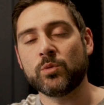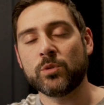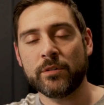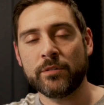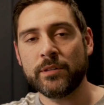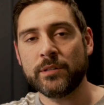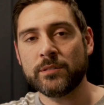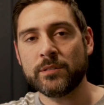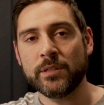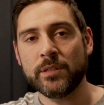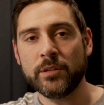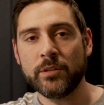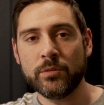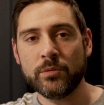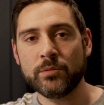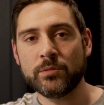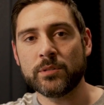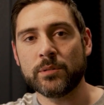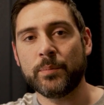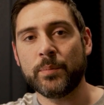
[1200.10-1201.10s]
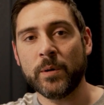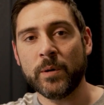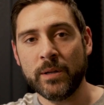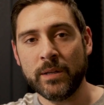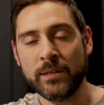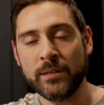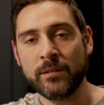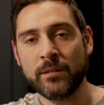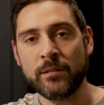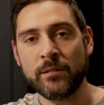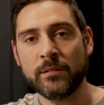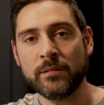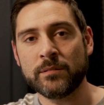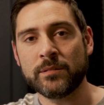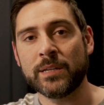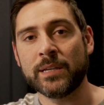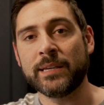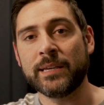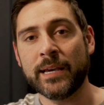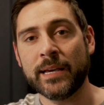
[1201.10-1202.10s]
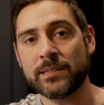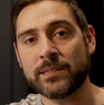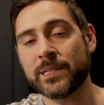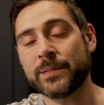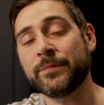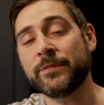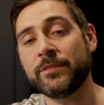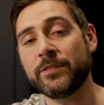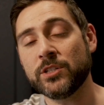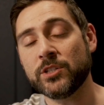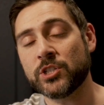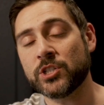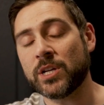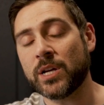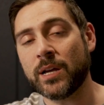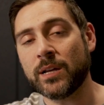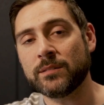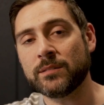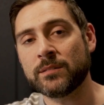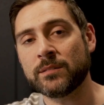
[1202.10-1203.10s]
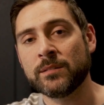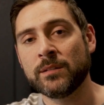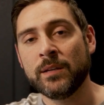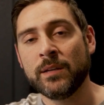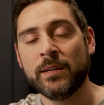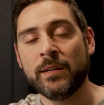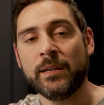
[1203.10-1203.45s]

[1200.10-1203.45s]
worth it to you to put in to get some of these shots,